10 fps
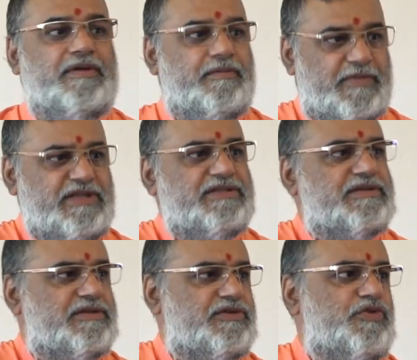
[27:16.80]

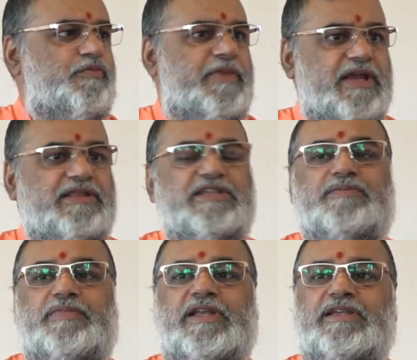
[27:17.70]
means to make this
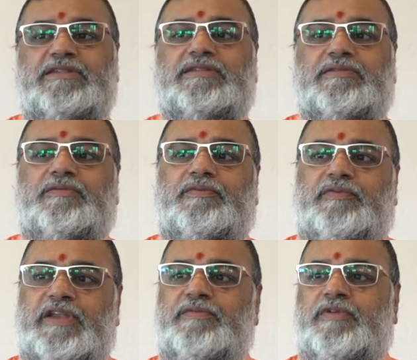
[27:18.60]
place
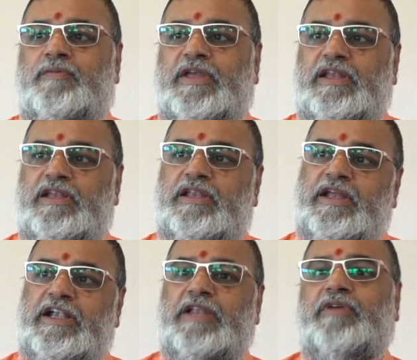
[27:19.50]
free from any
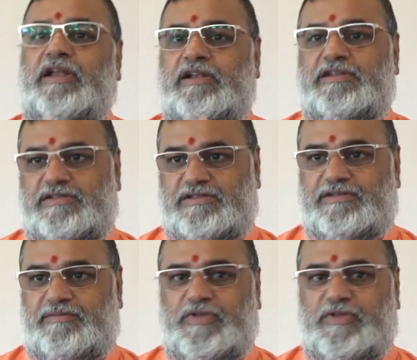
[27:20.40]
negative energies,